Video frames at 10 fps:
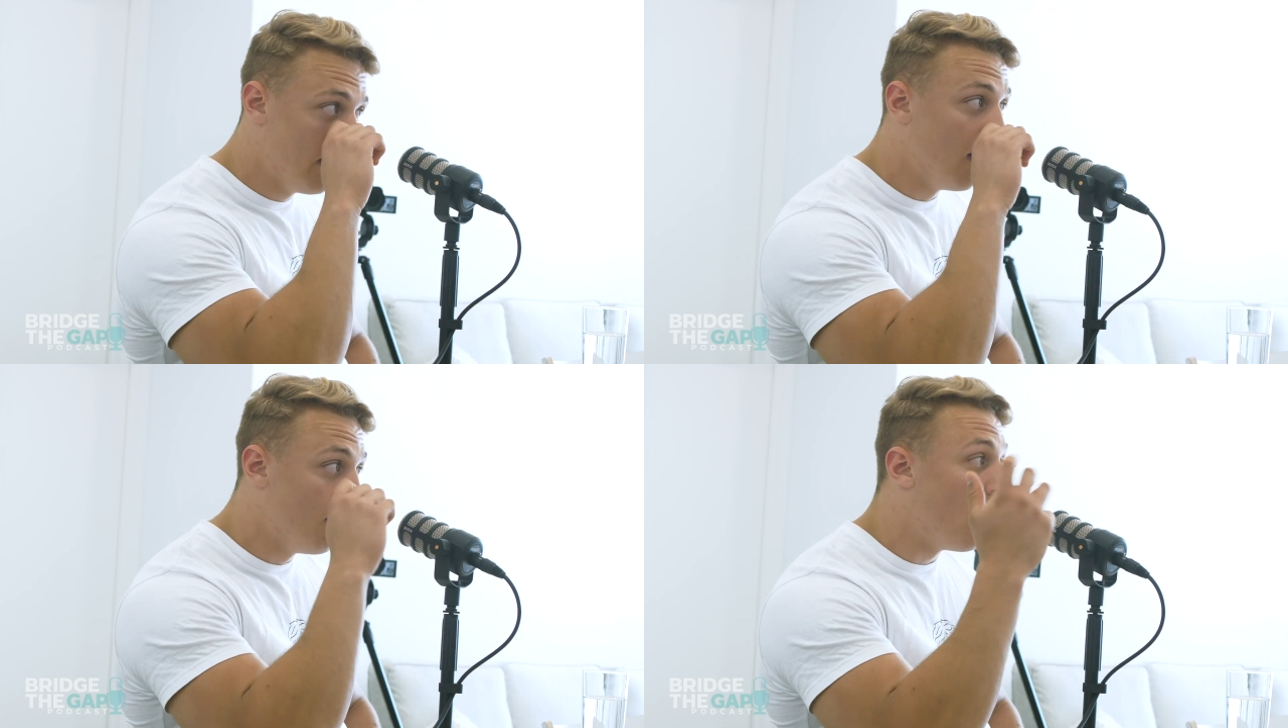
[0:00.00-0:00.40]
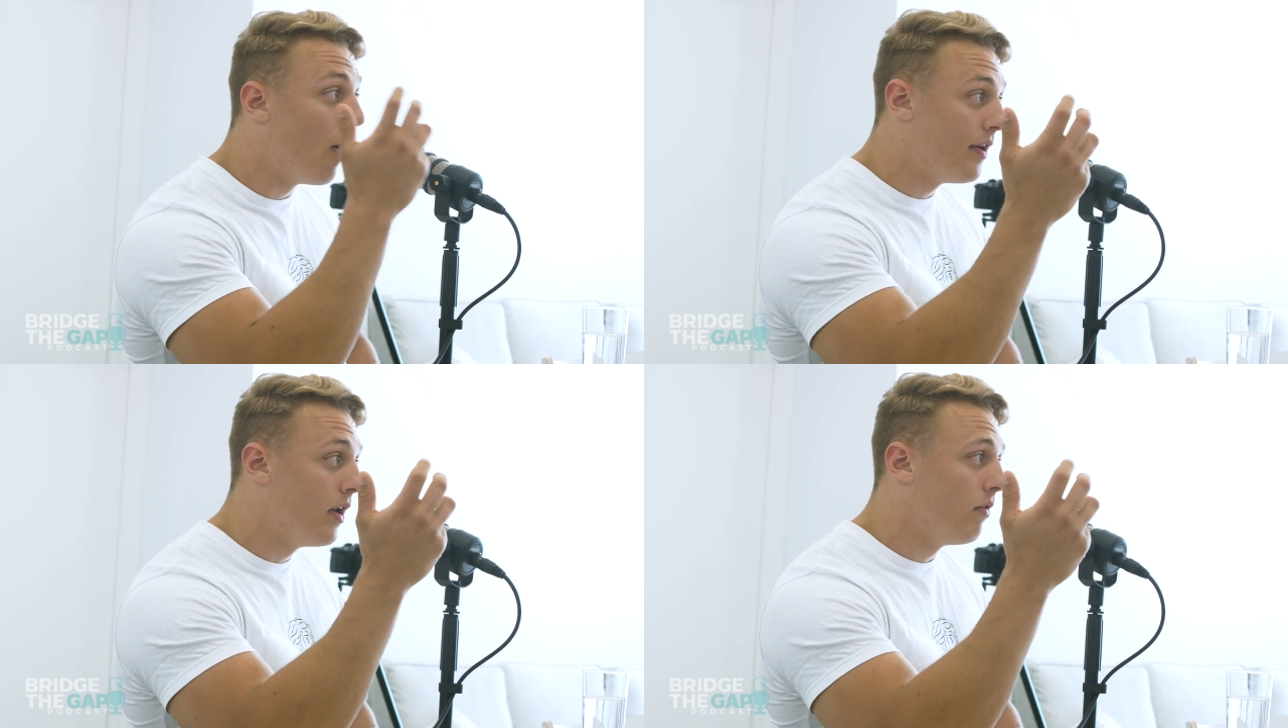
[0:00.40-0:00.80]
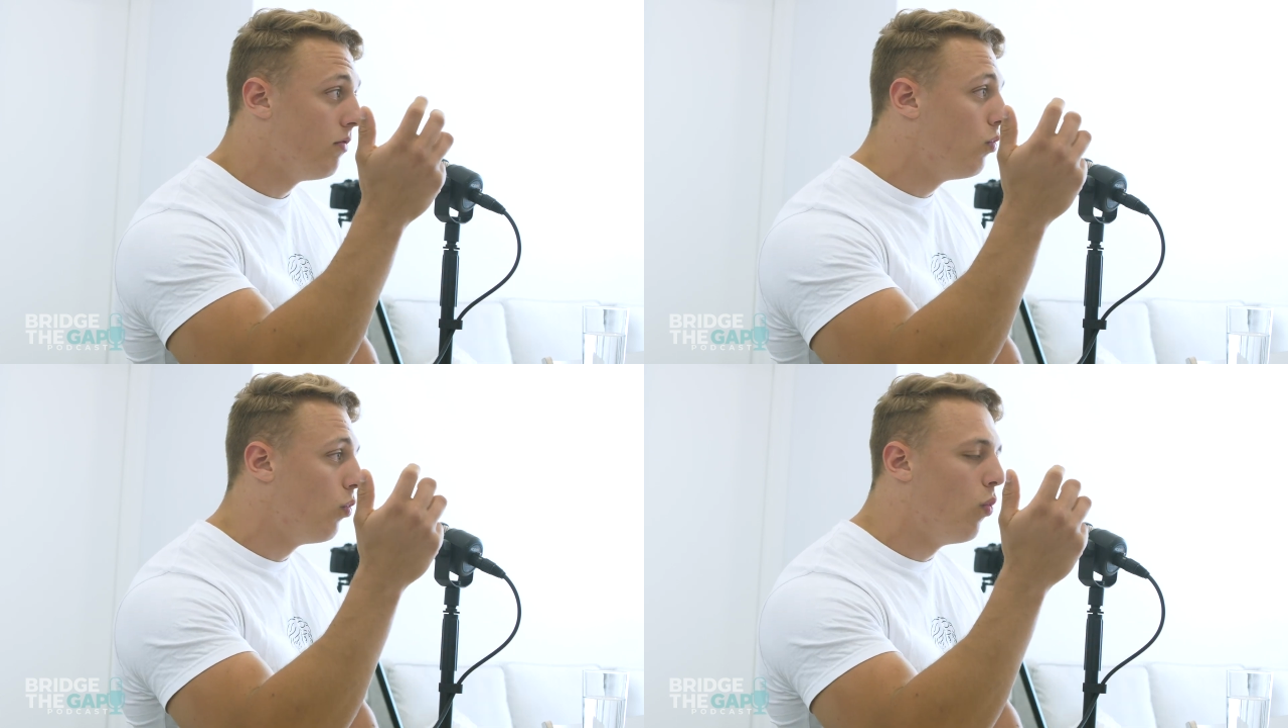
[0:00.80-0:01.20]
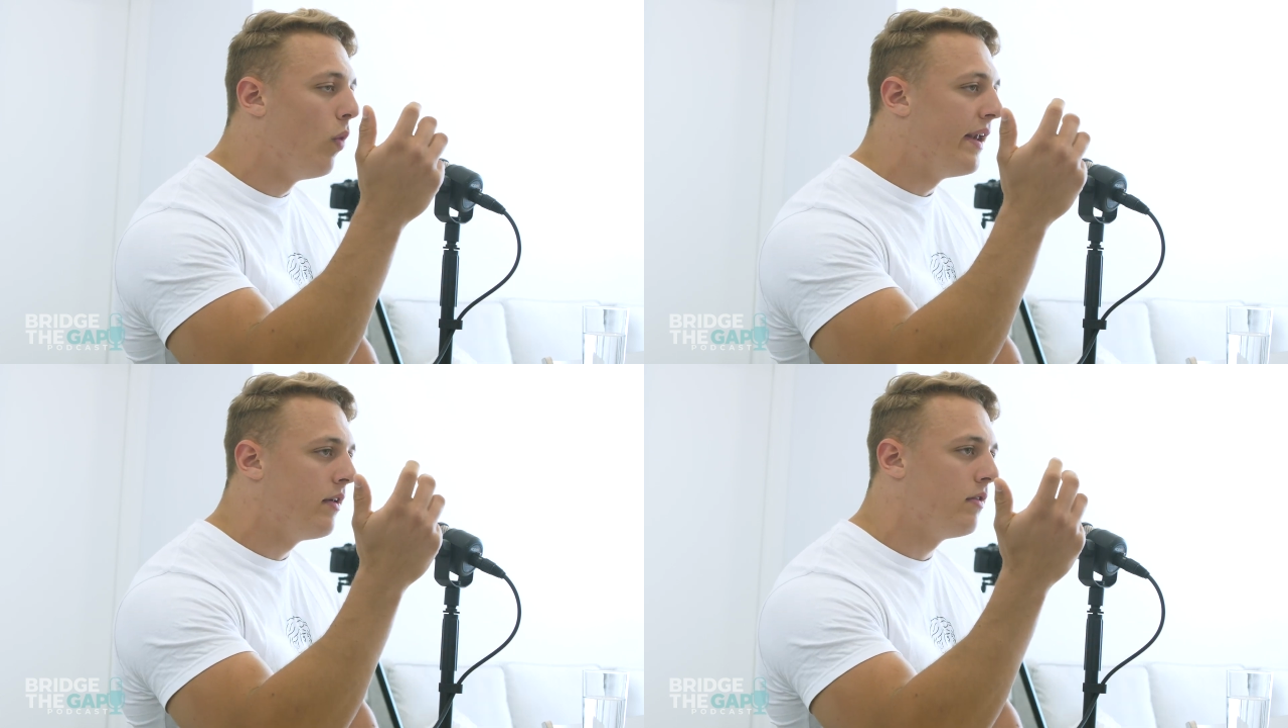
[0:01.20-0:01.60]
a partner
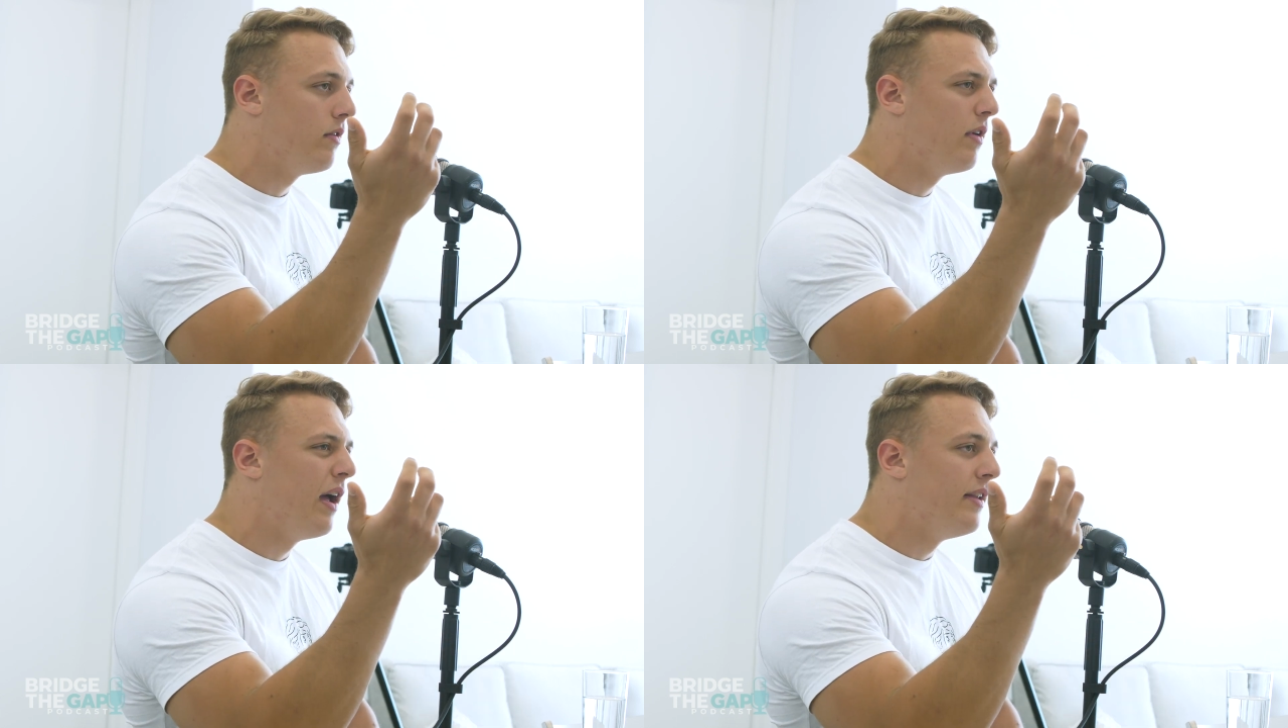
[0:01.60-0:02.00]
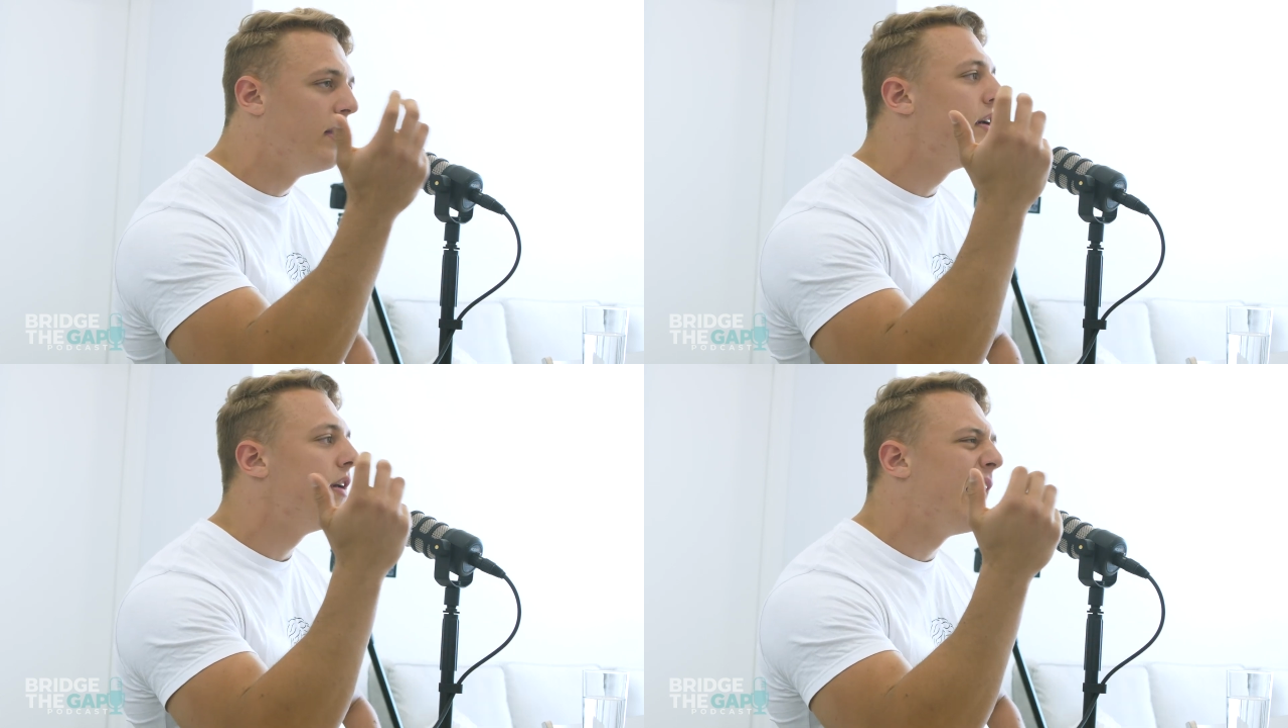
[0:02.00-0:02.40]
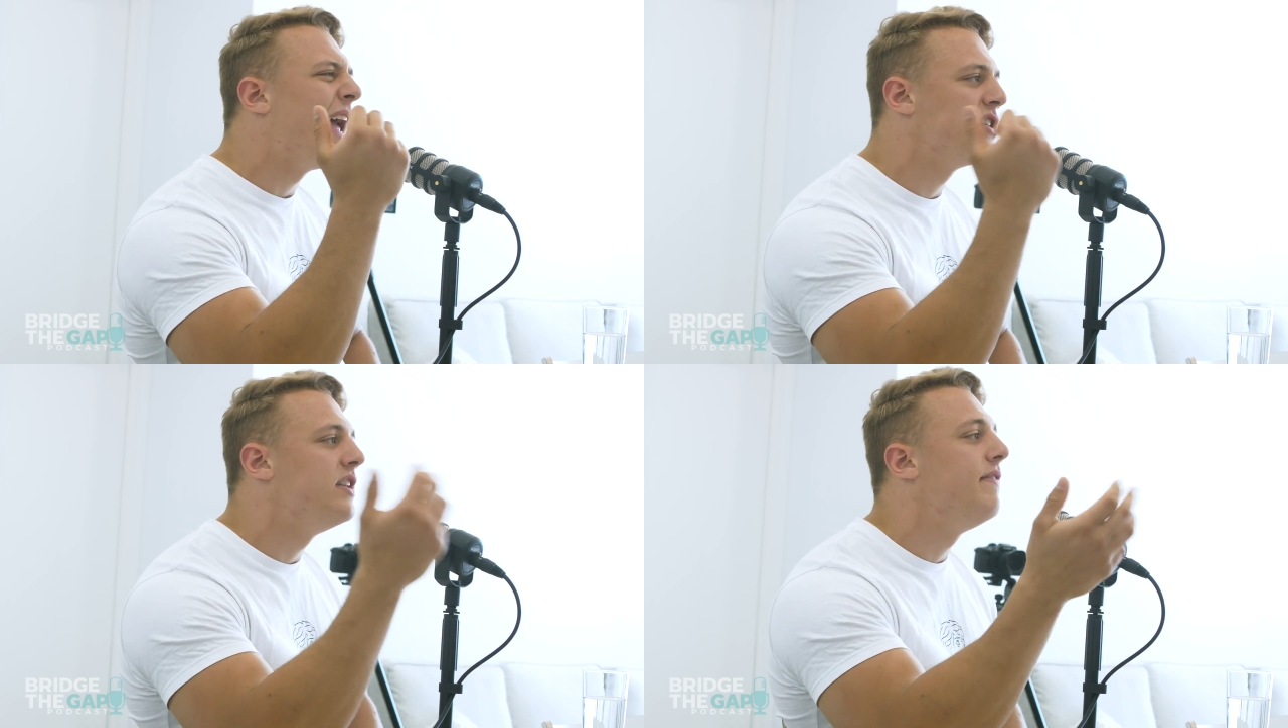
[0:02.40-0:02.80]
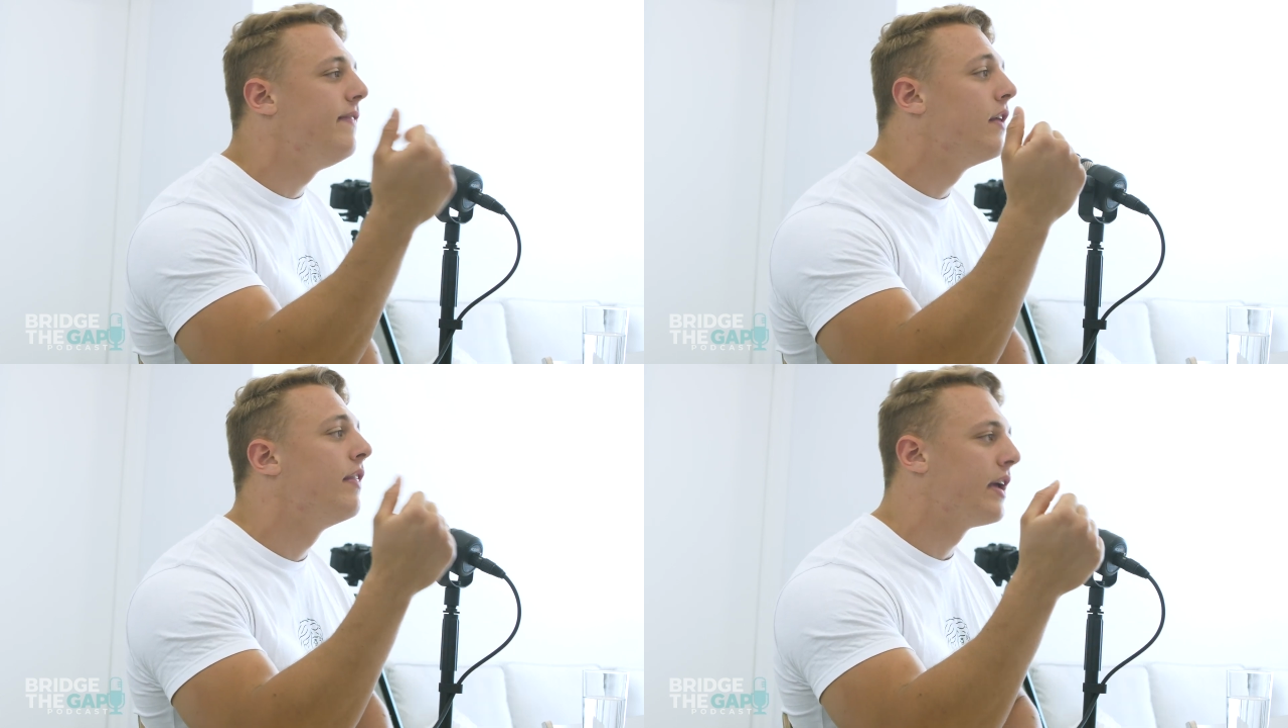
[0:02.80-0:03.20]
when I didn't actually
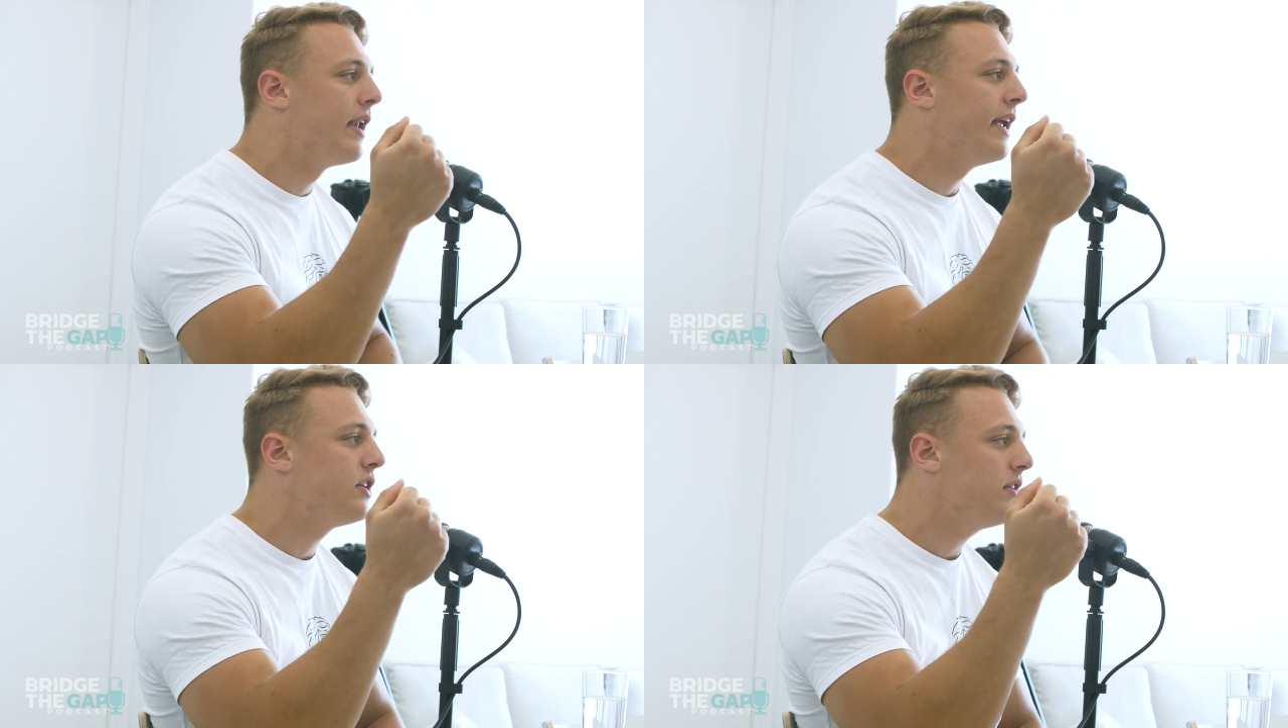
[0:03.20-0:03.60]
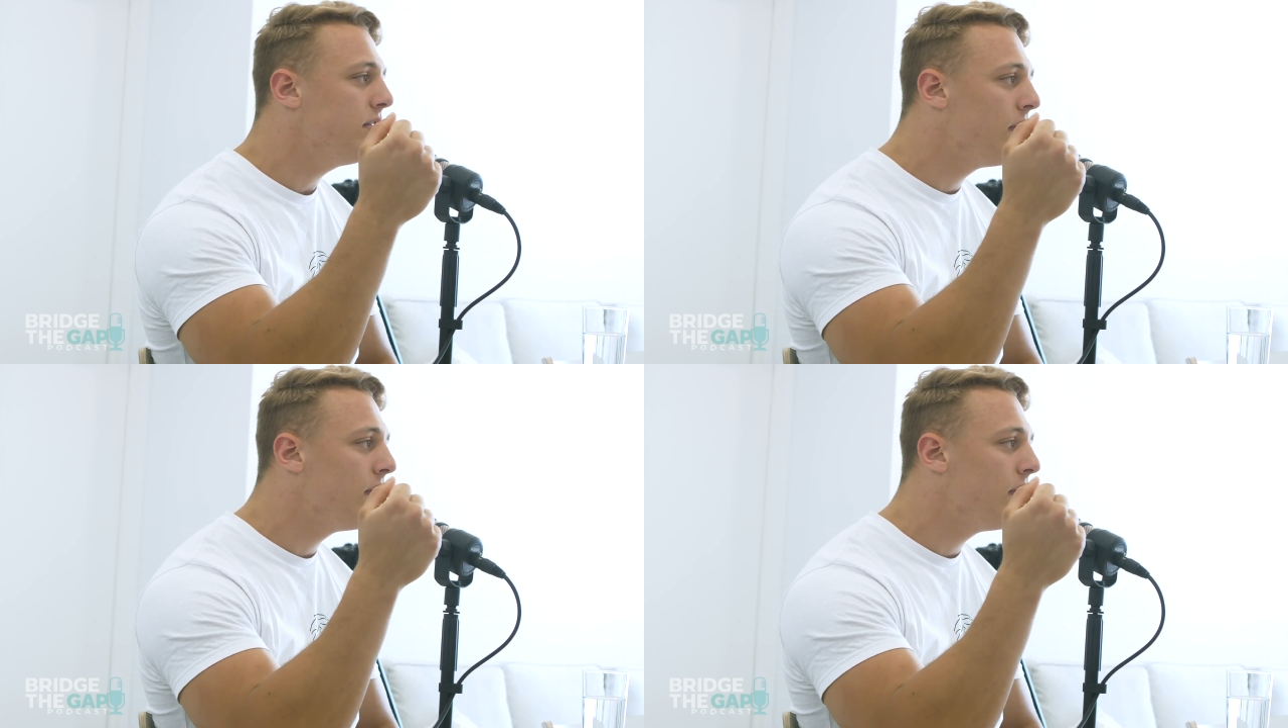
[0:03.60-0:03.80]
feel the connection.